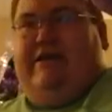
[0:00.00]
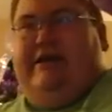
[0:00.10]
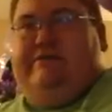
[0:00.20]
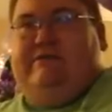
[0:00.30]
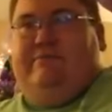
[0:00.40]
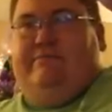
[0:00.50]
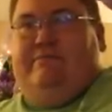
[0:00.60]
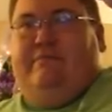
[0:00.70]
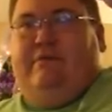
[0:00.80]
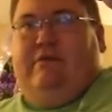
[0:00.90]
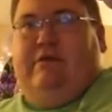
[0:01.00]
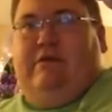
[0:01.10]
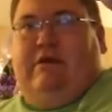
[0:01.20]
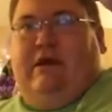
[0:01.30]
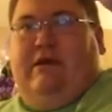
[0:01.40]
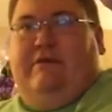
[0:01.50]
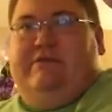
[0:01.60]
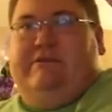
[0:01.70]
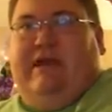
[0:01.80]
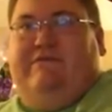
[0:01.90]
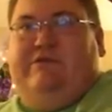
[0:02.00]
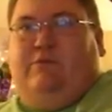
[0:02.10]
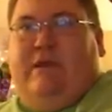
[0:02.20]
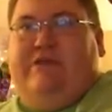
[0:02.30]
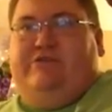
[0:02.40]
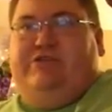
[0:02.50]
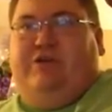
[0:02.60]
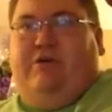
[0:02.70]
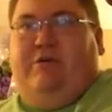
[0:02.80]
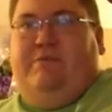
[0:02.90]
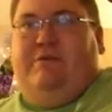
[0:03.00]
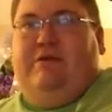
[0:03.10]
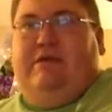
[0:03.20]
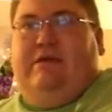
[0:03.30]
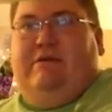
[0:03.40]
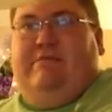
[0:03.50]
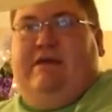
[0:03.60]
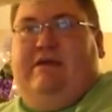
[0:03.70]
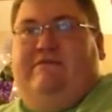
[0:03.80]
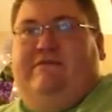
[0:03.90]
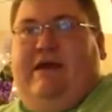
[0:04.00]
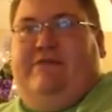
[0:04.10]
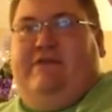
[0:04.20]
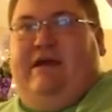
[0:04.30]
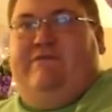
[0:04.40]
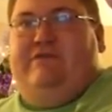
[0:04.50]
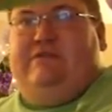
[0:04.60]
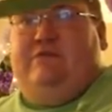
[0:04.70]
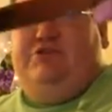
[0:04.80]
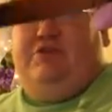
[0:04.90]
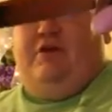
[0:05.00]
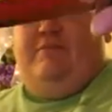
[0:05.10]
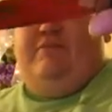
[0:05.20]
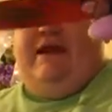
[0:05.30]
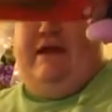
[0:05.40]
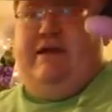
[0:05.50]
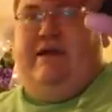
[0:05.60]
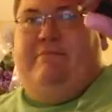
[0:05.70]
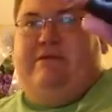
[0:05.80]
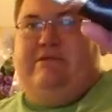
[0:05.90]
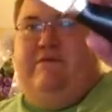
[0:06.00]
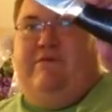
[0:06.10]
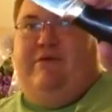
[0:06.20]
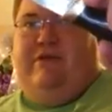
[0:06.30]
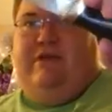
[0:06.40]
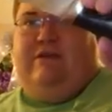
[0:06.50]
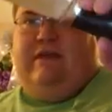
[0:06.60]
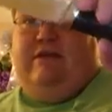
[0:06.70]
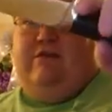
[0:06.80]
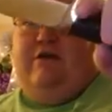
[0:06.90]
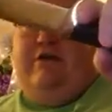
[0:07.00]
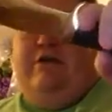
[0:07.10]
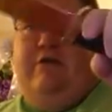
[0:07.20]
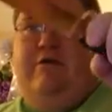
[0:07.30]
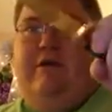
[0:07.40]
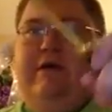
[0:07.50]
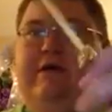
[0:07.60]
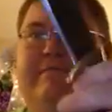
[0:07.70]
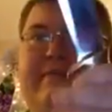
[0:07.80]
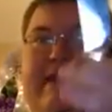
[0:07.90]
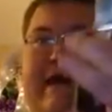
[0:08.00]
custom. This knife is razor sharp. In fact, the knife is so sharp that I cut myself with it not that long ago, and